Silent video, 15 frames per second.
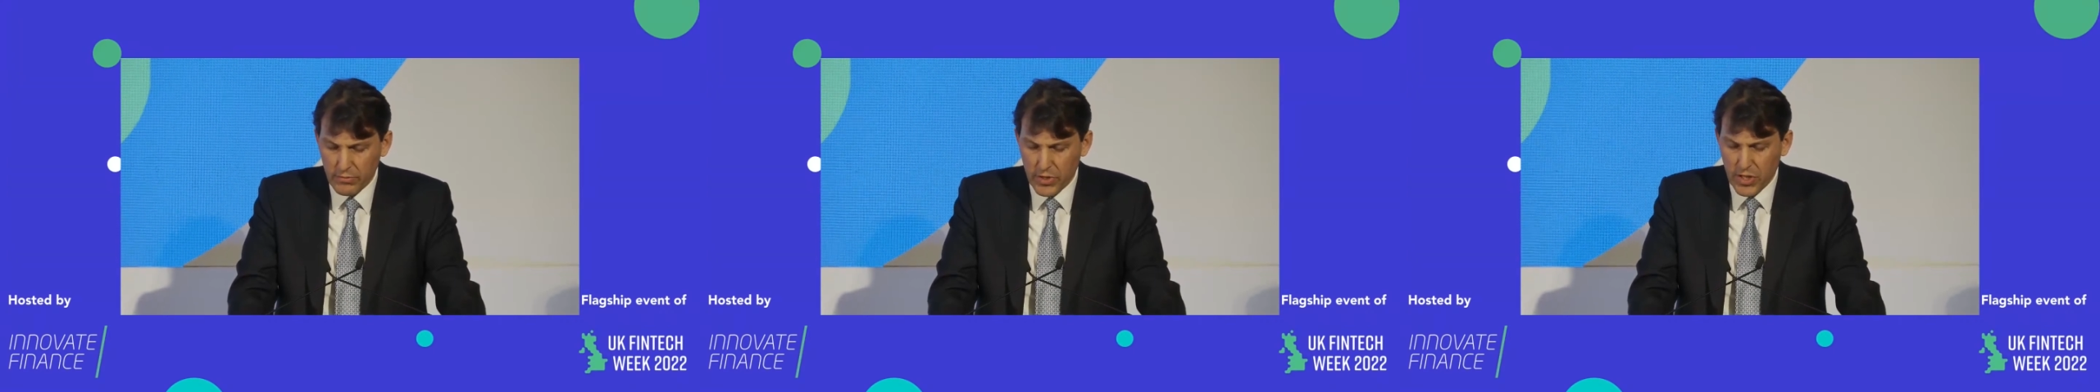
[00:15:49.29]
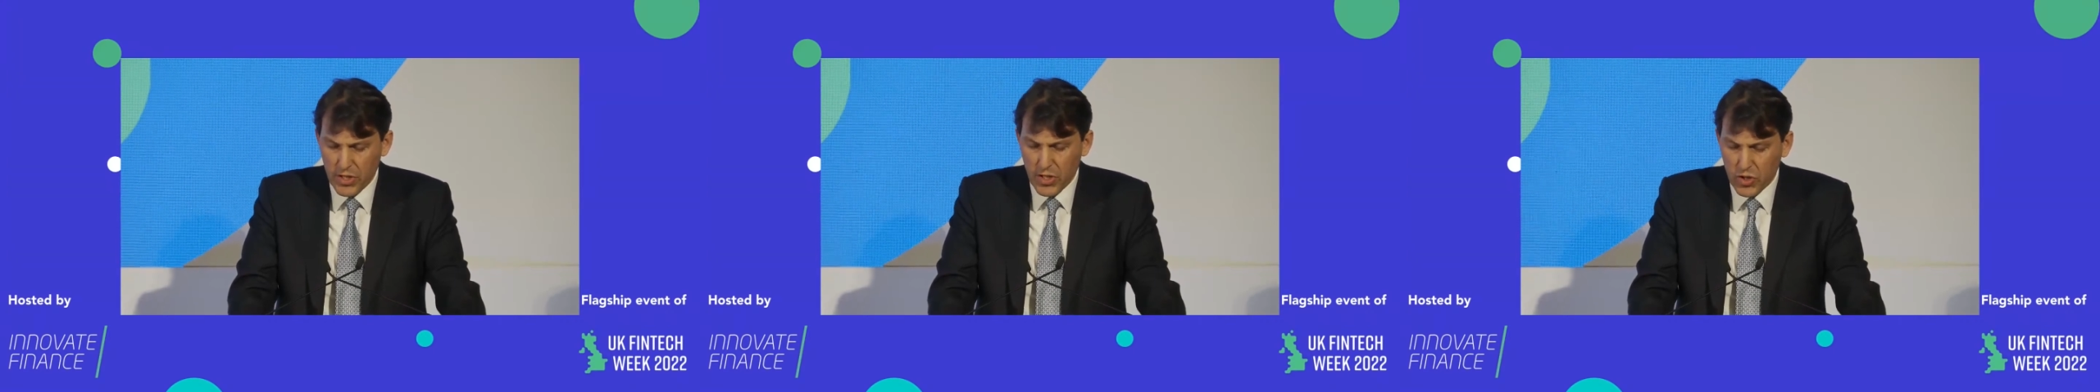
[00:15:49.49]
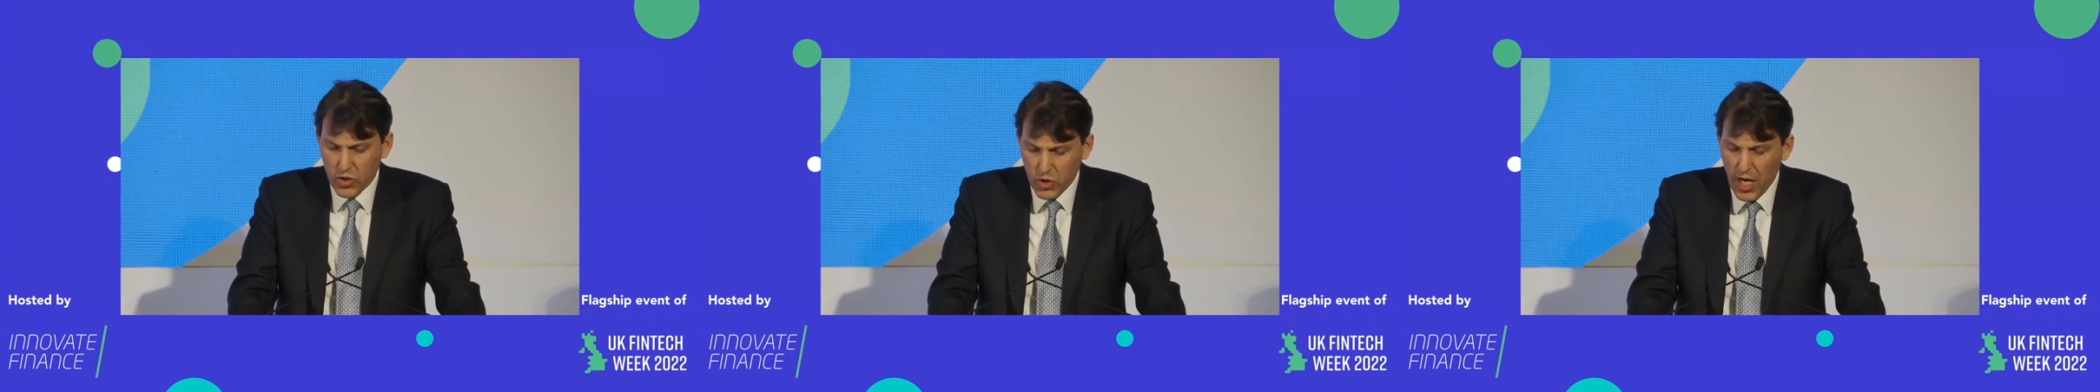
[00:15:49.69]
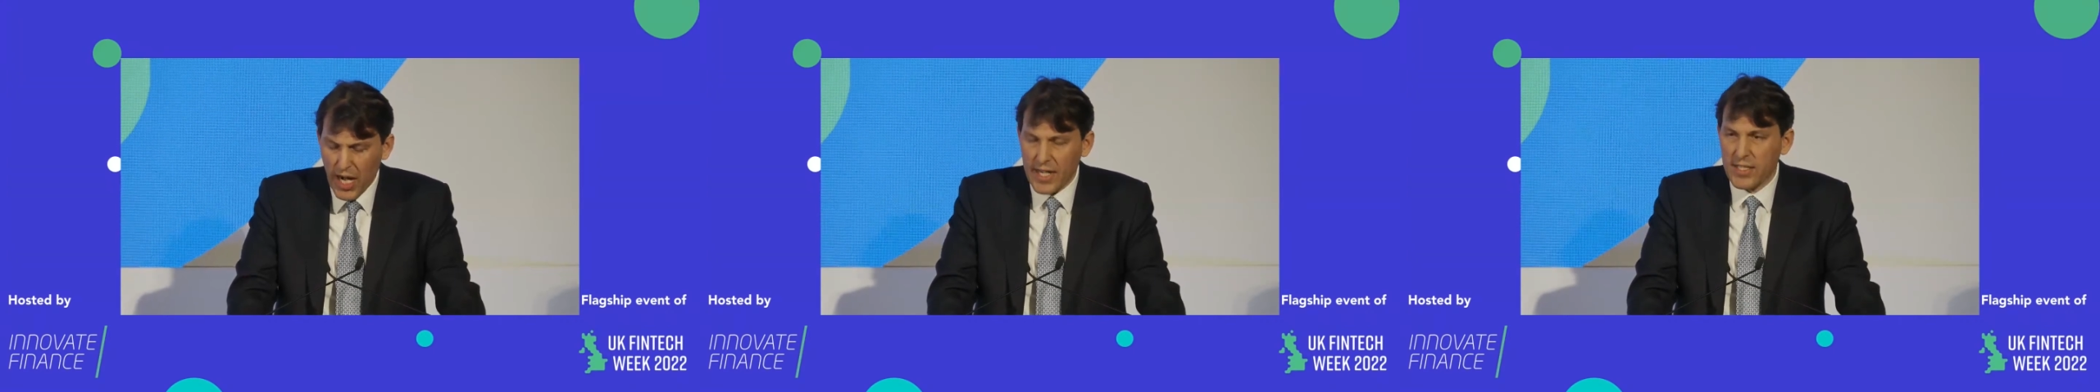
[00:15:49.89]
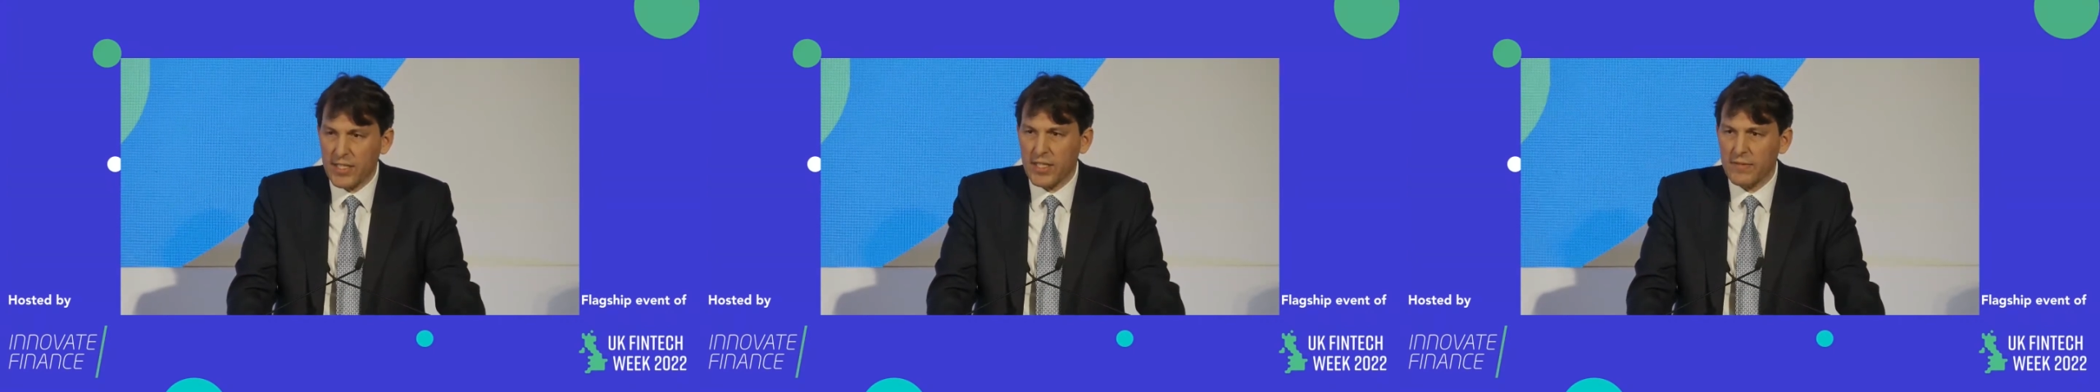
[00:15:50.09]
which is
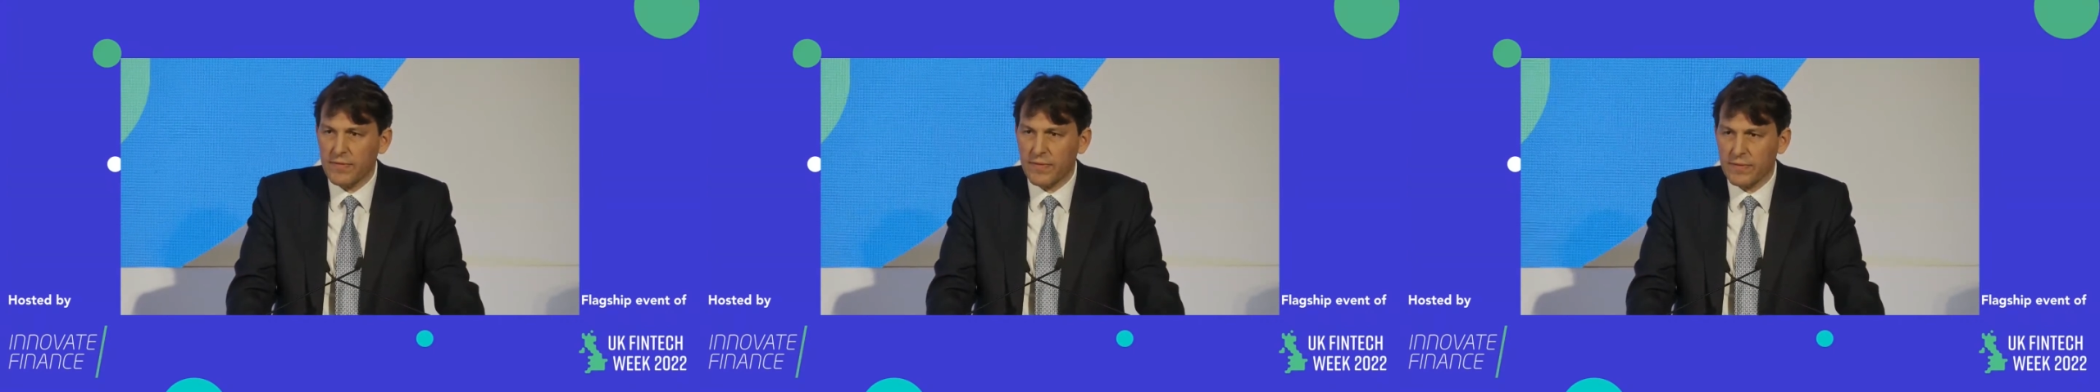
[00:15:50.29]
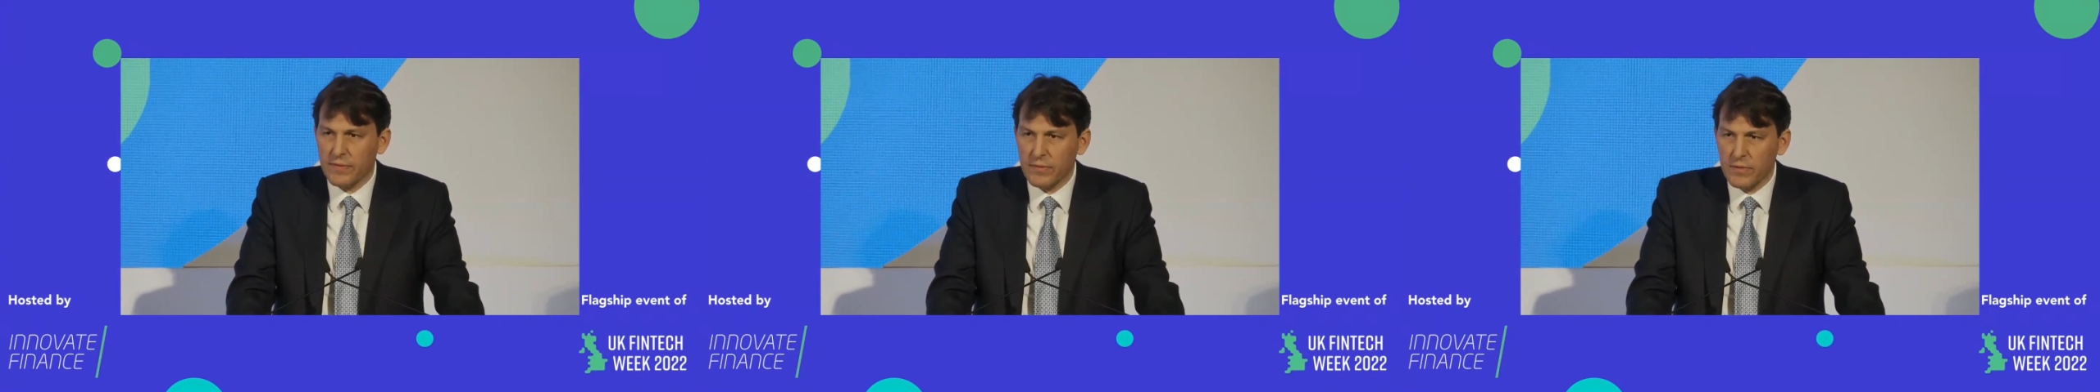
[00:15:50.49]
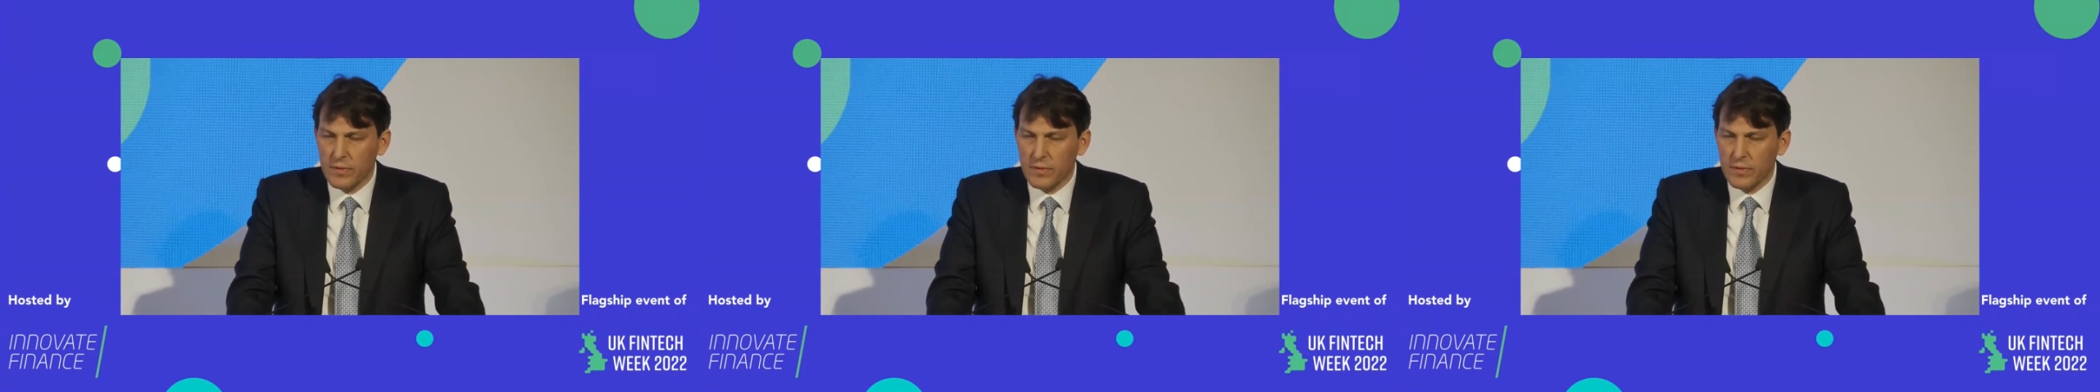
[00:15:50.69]
attractive